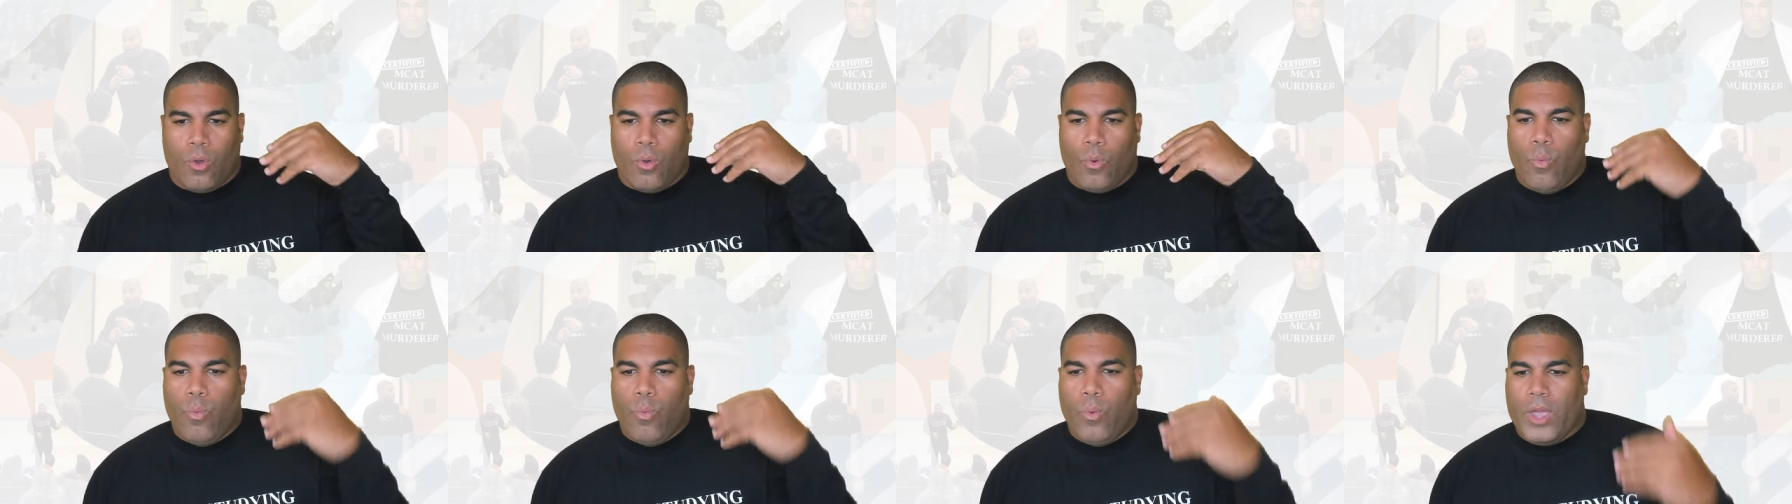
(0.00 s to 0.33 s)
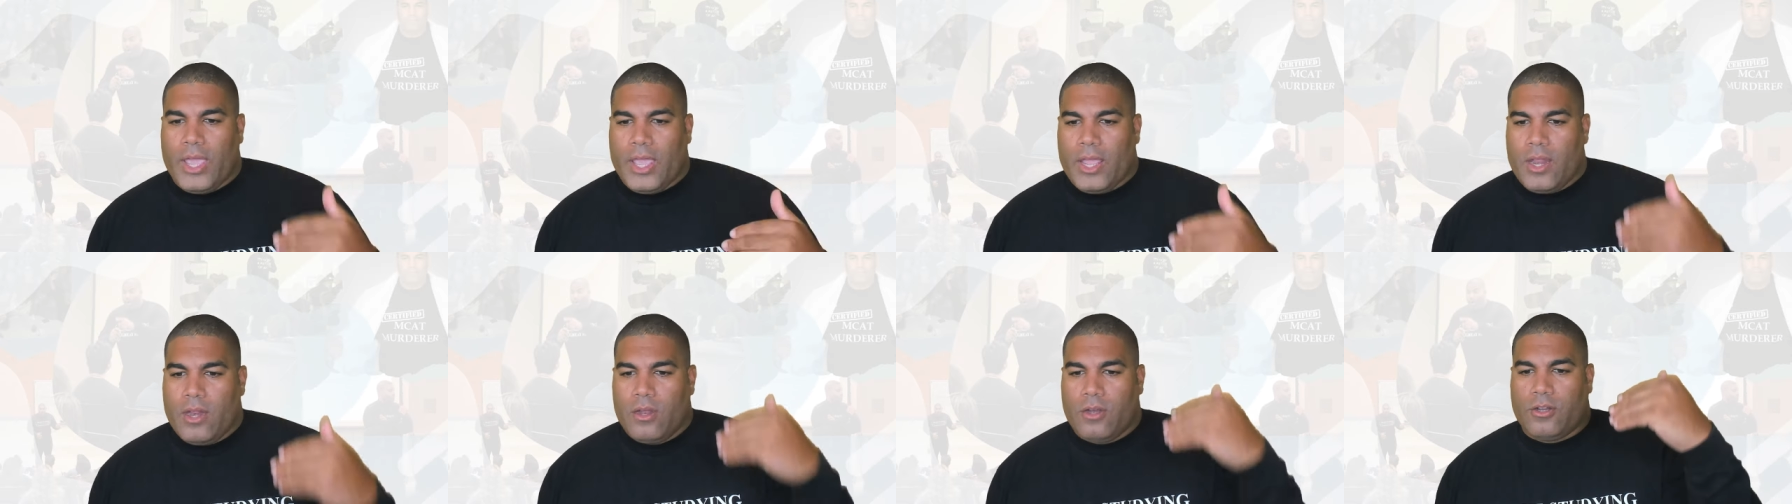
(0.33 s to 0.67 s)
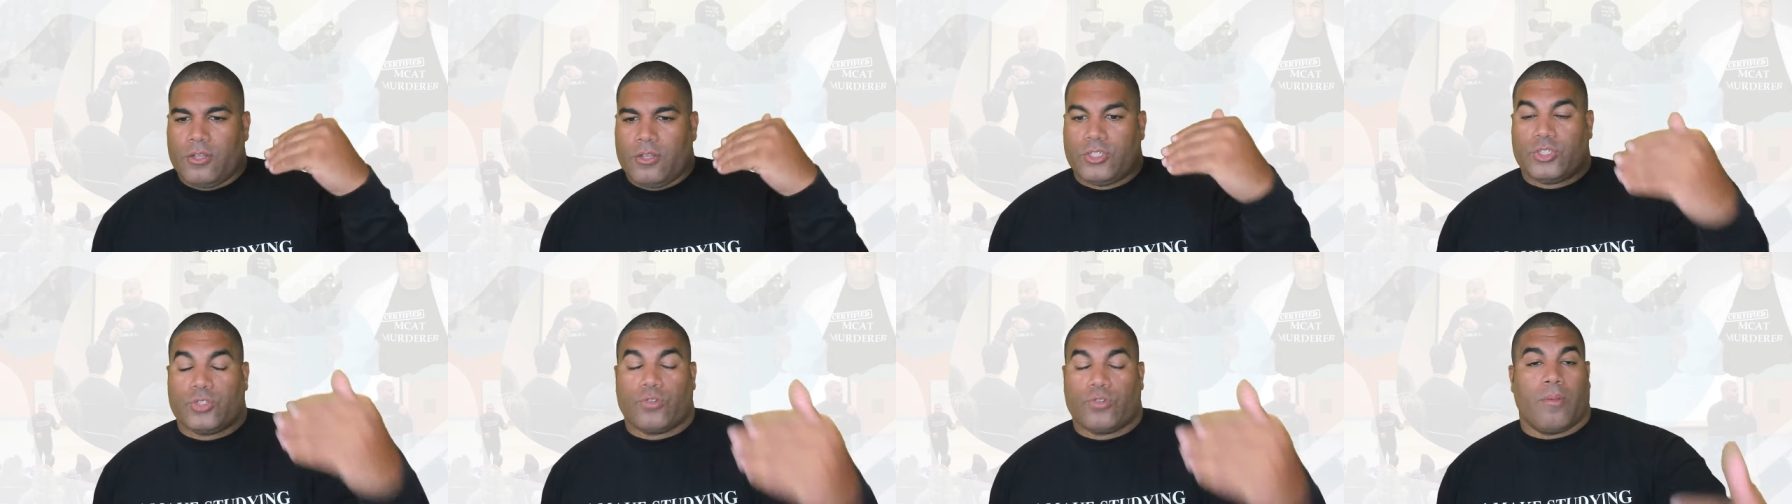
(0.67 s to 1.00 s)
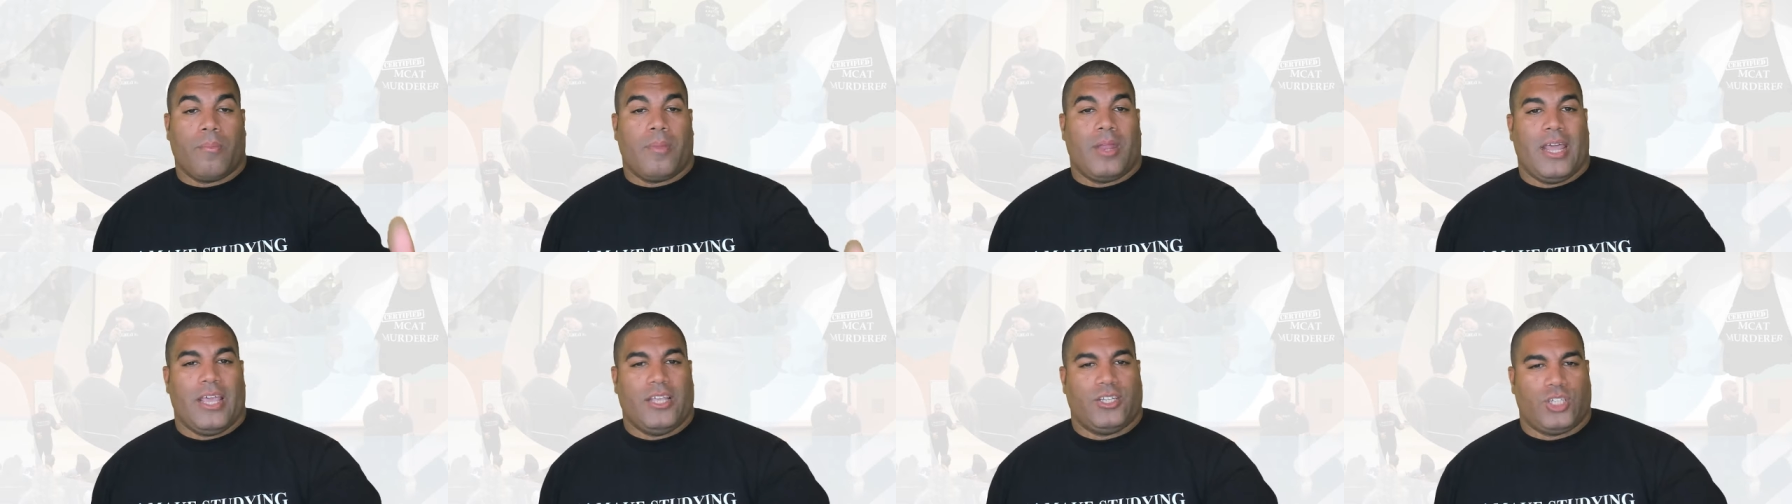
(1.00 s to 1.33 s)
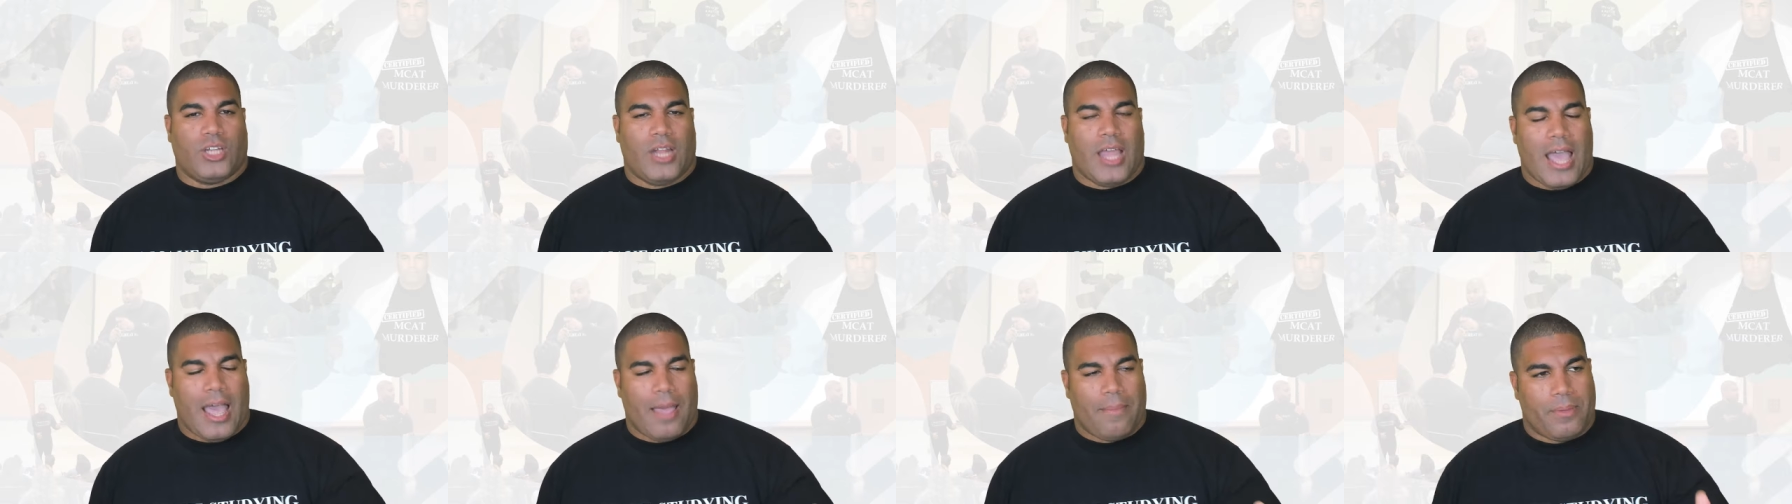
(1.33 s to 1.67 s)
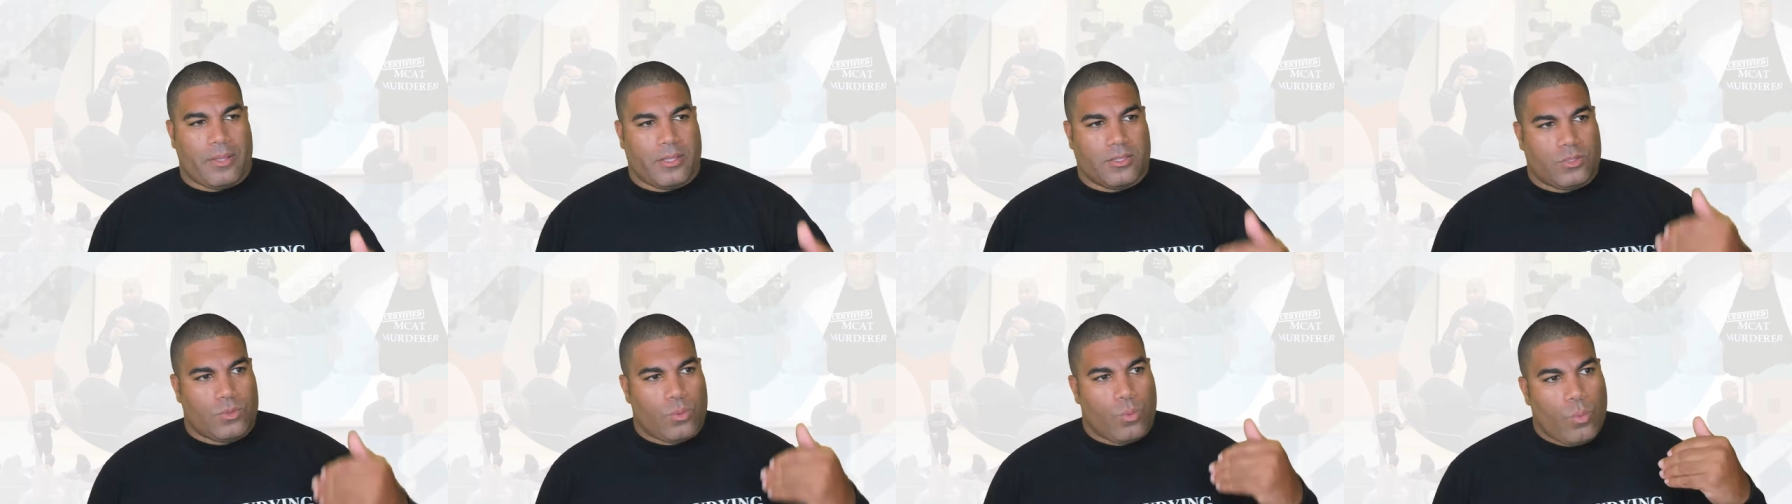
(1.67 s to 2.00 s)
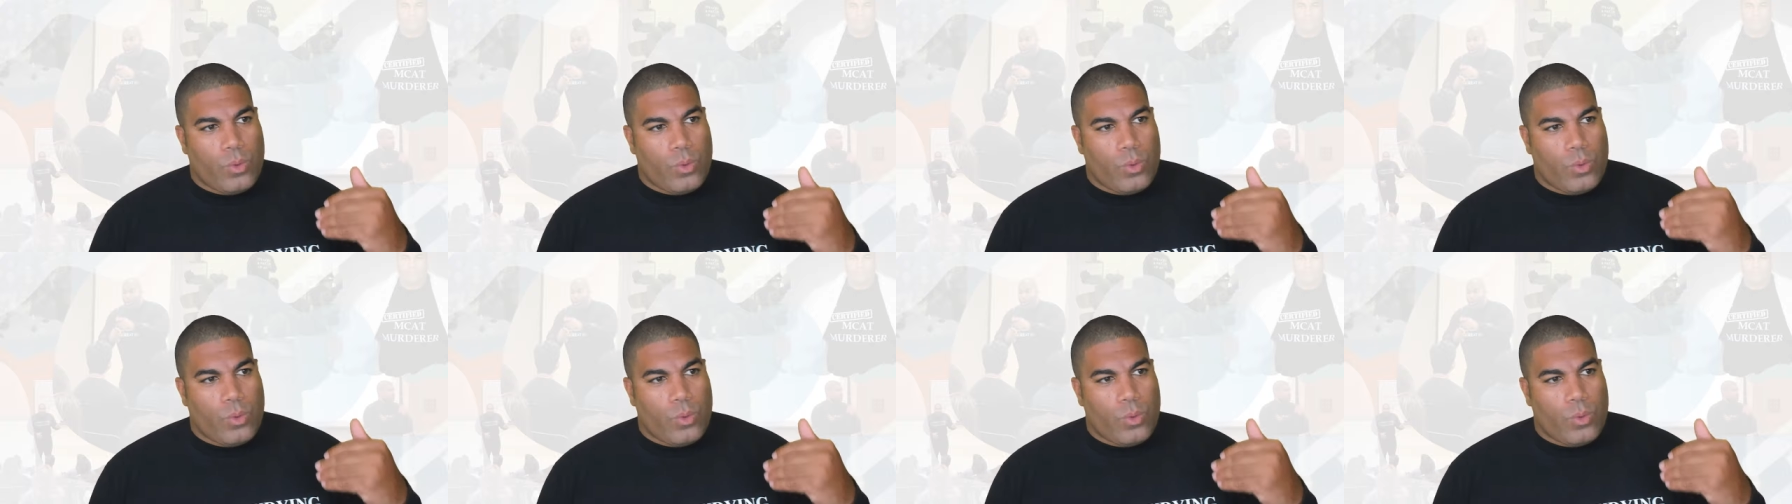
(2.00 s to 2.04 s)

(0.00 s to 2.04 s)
when discrimination happens,